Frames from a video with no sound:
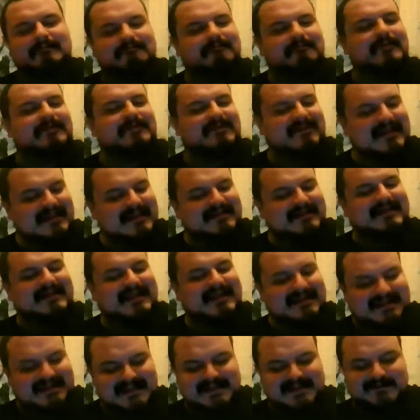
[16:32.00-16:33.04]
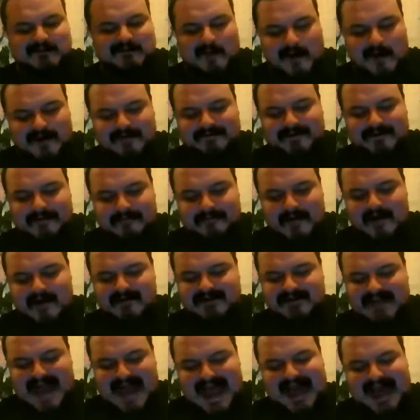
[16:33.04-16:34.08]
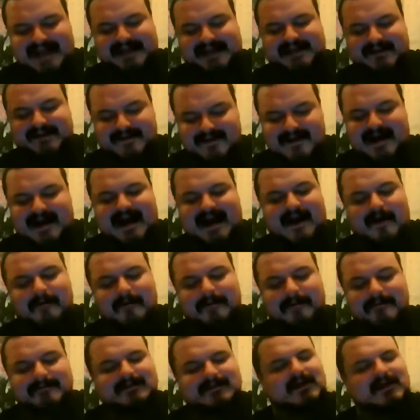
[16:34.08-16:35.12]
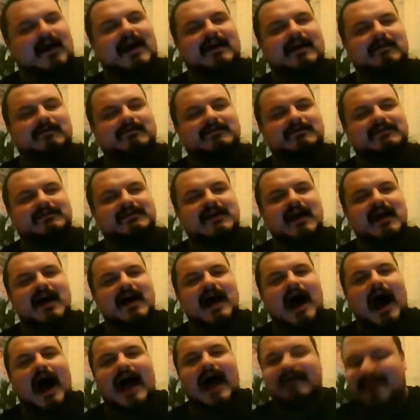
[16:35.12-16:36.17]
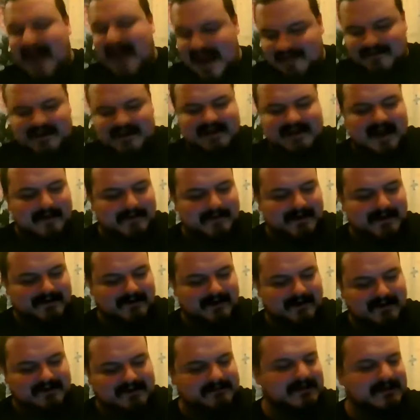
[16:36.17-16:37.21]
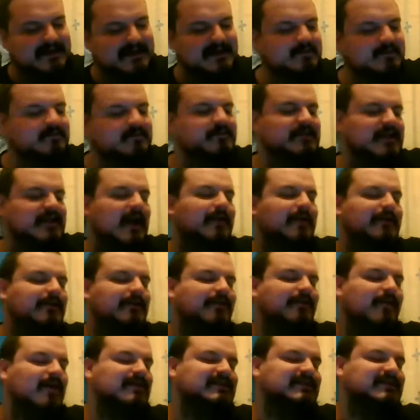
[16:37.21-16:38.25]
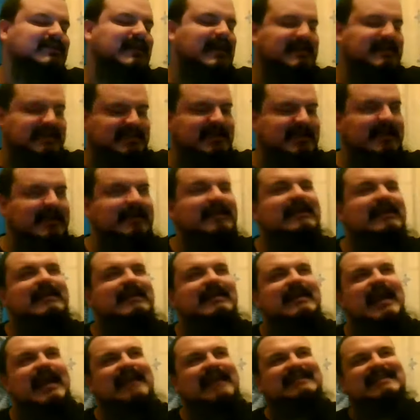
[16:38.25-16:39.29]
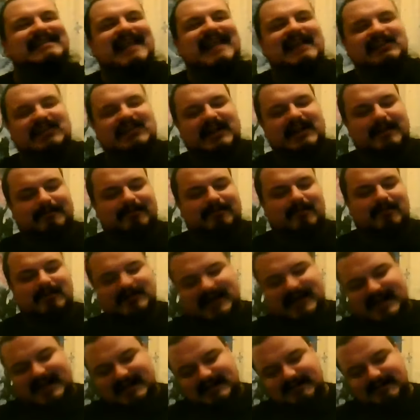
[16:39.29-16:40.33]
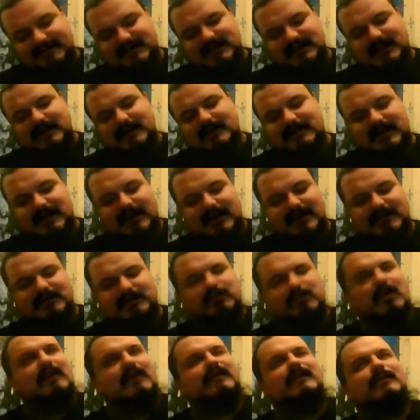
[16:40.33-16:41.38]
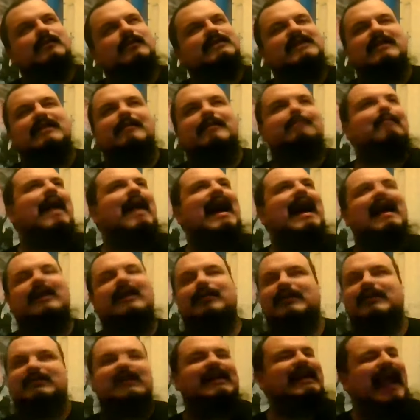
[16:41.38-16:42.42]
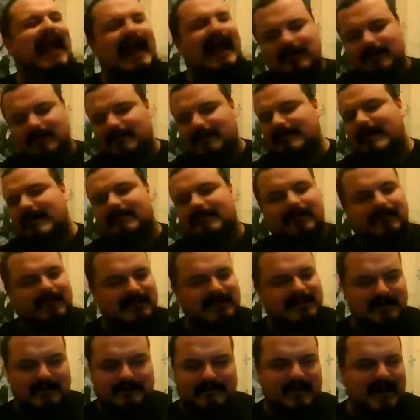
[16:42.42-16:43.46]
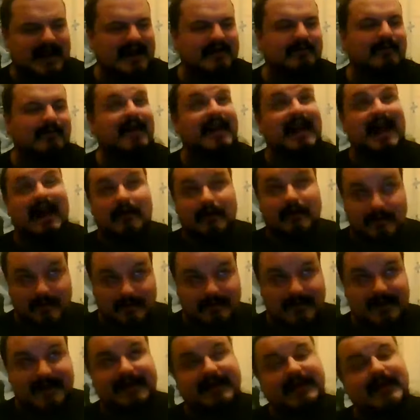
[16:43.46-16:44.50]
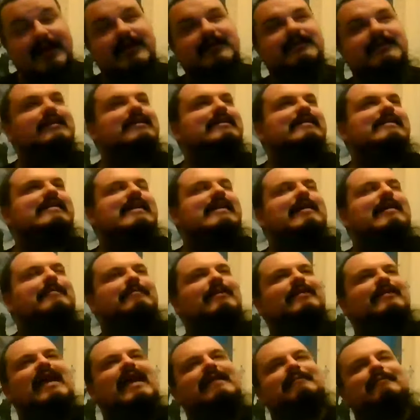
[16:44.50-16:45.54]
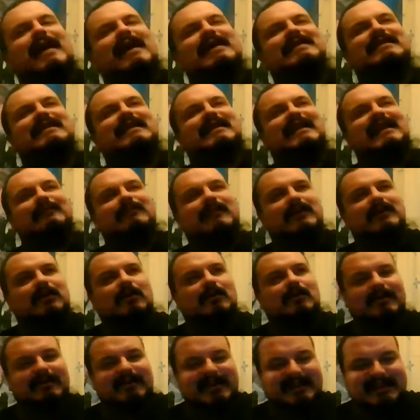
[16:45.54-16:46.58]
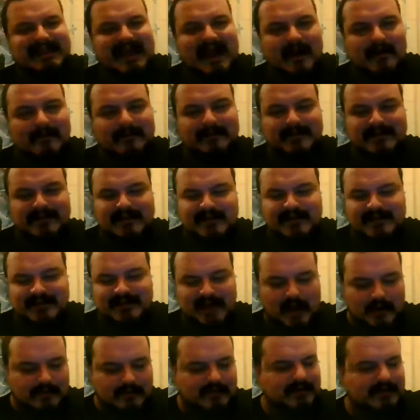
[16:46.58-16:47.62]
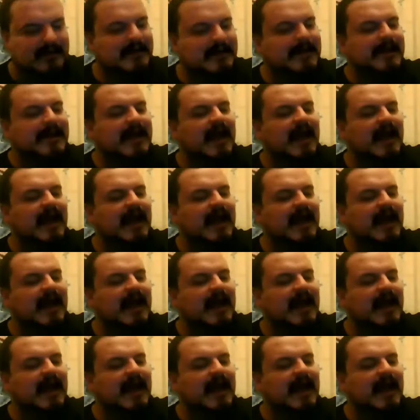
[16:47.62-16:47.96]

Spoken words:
But this is one of the most accurate album titles I've ever come across, because Crotchduster is essentially a project of two dudes. One of them was in a band, which I cannot remember off the top of my head right now, who were really good. But they basically recorded this album as a joke.